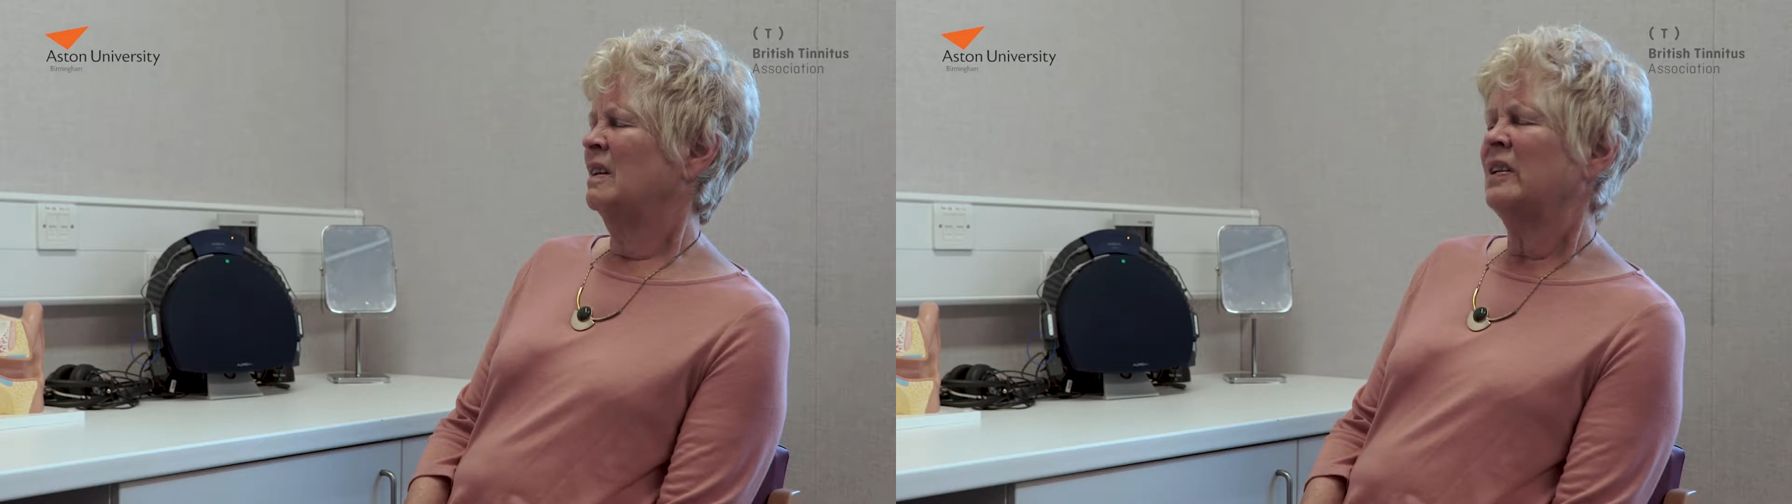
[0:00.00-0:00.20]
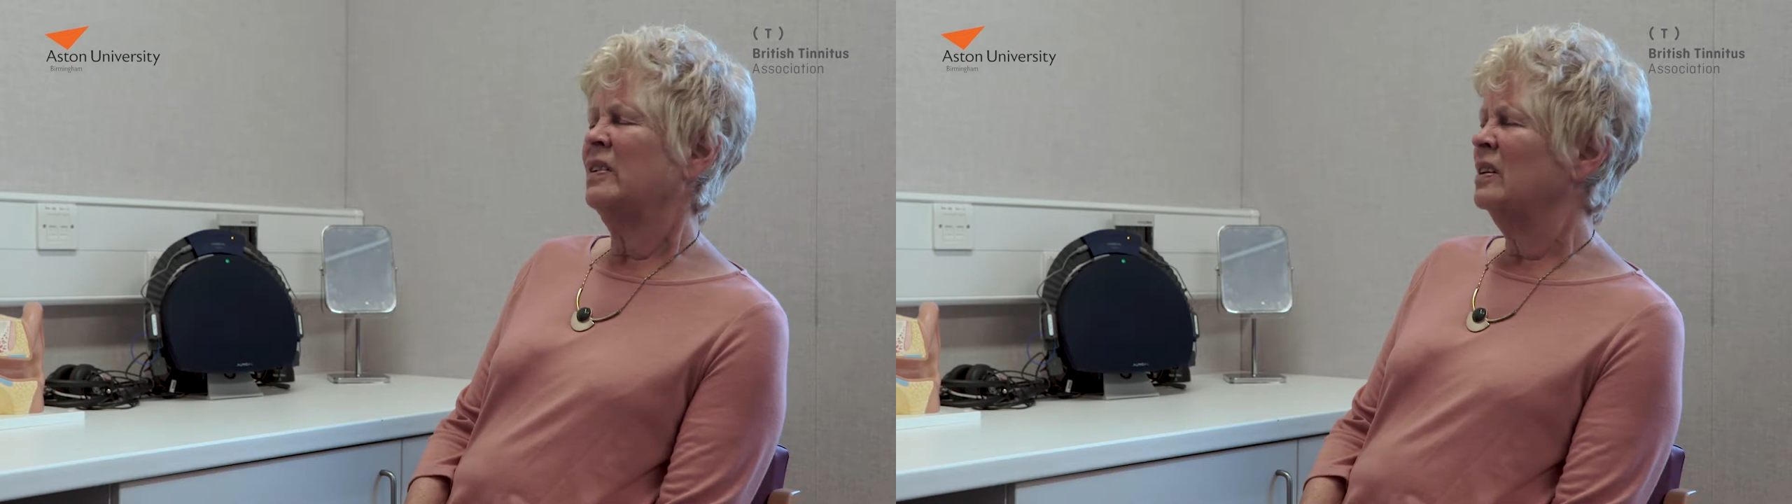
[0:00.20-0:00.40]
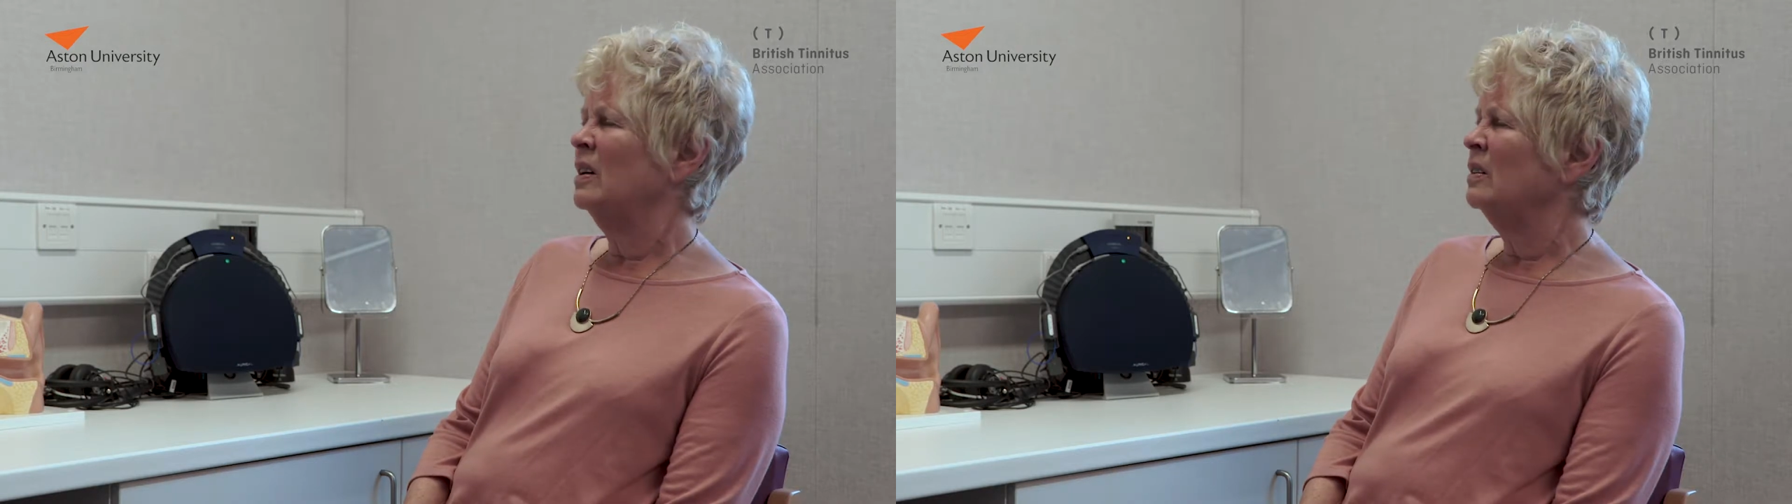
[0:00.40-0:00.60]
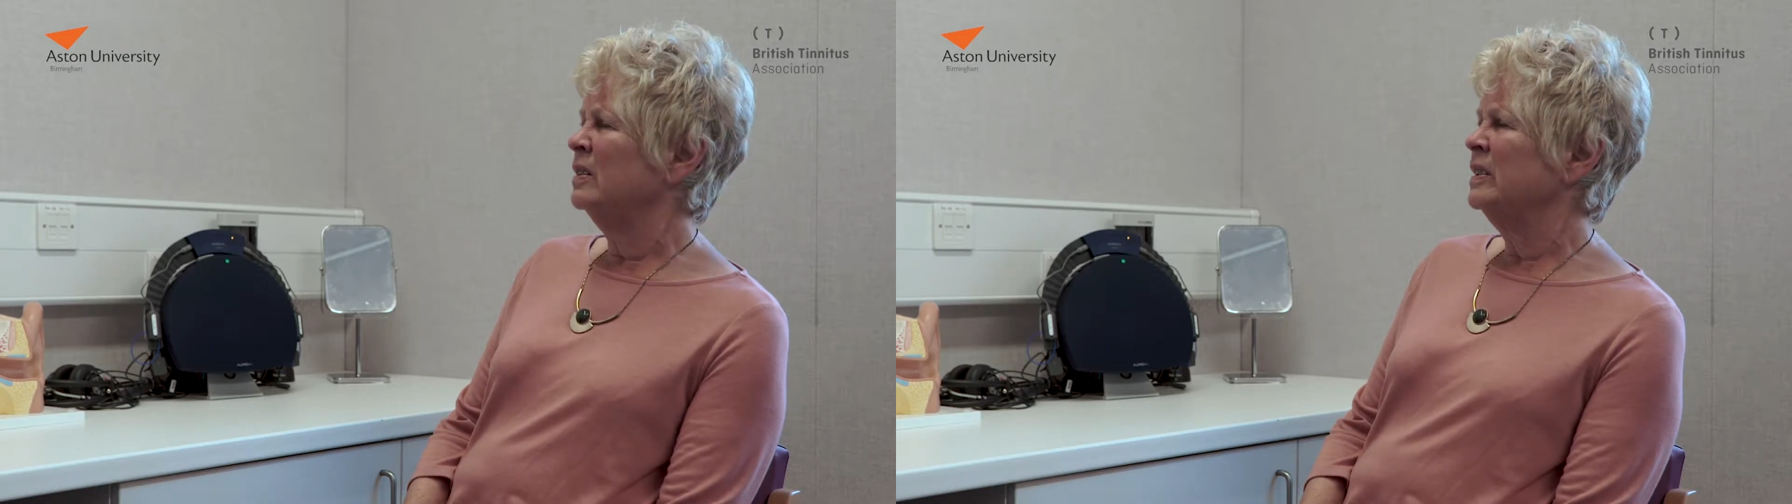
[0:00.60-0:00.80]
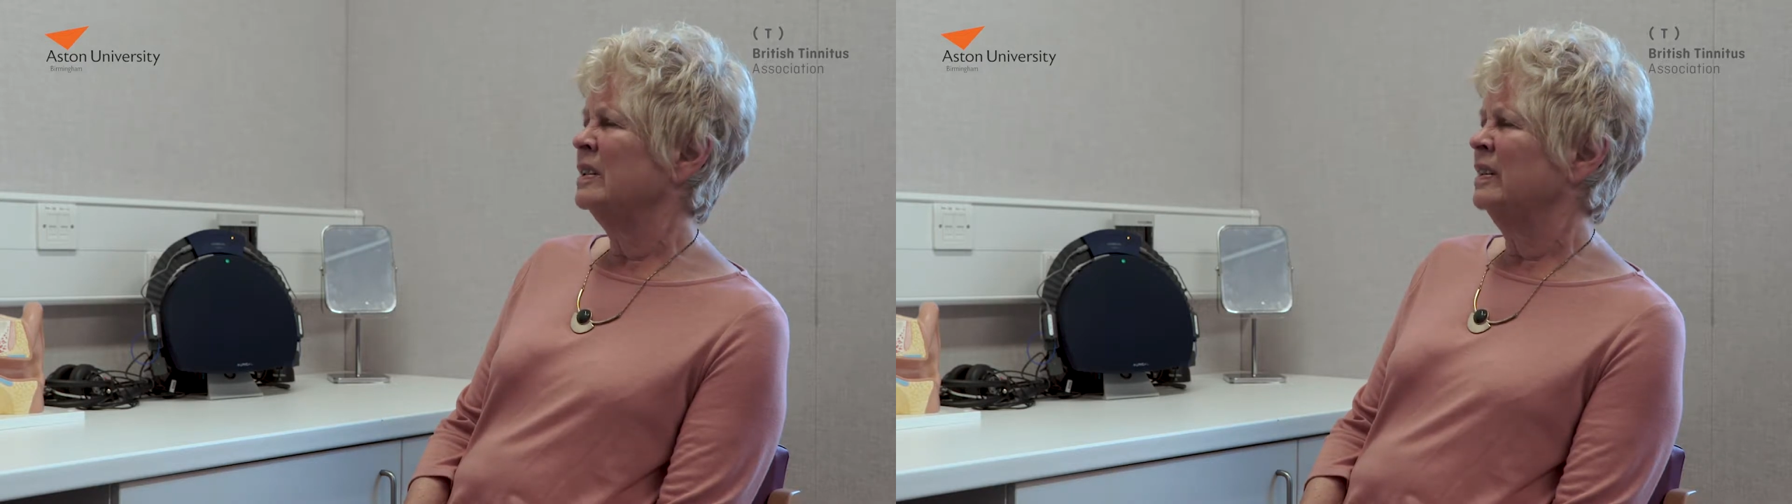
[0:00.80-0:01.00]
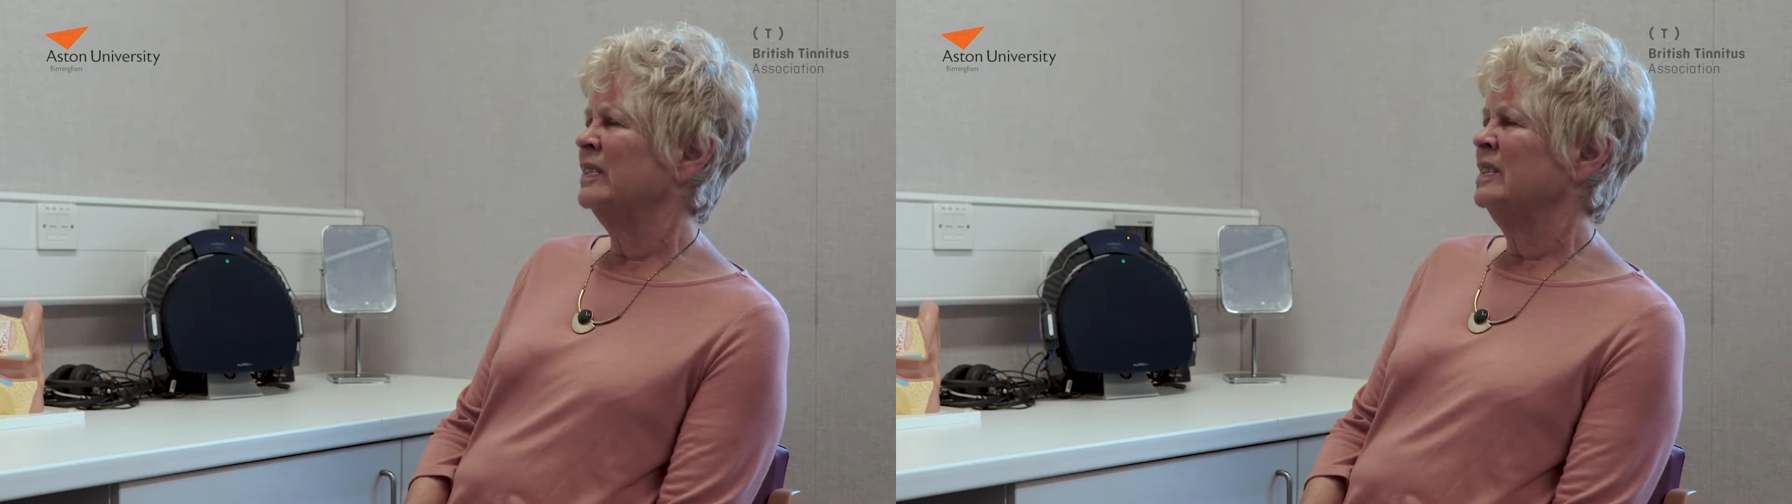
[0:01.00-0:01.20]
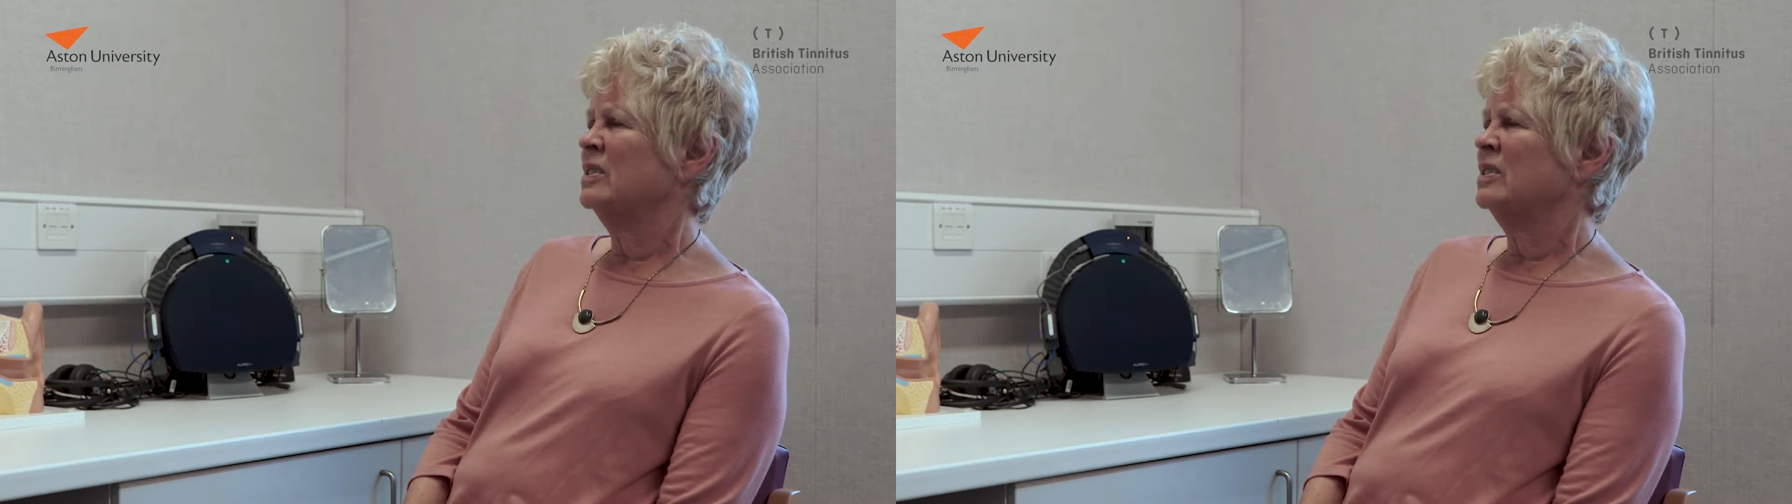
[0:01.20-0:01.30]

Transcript: I don't know. I think